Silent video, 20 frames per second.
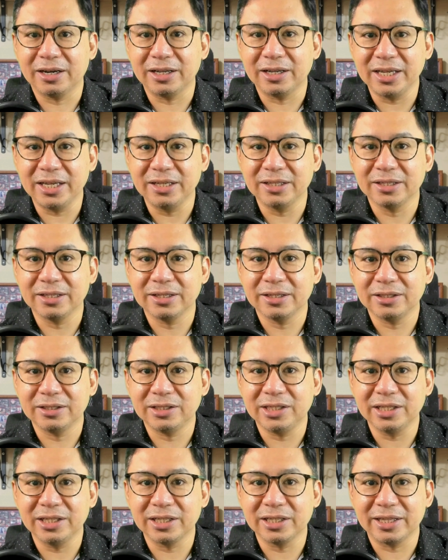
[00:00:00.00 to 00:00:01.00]
Arlene,
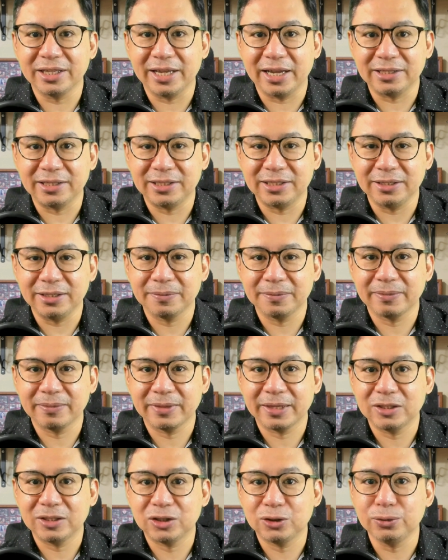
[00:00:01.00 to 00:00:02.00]
Jean, and Nancy
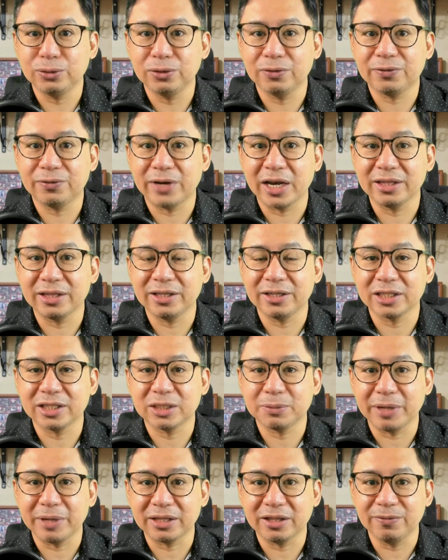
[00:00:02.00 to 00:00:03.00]
soon filed their
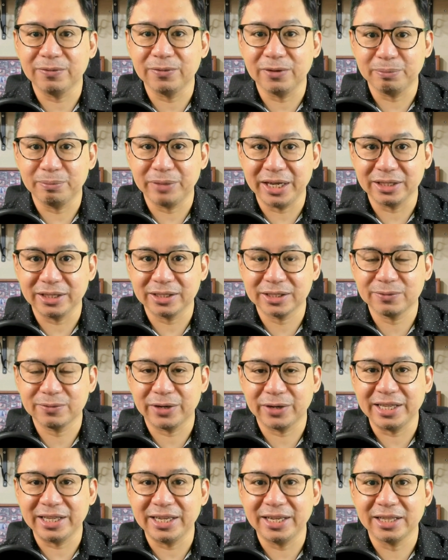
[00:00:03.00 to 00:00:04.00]
respective complaints
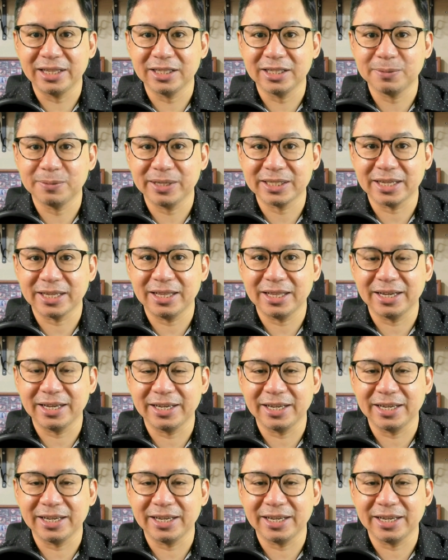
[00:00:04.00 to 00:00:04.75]
for illegal dismissal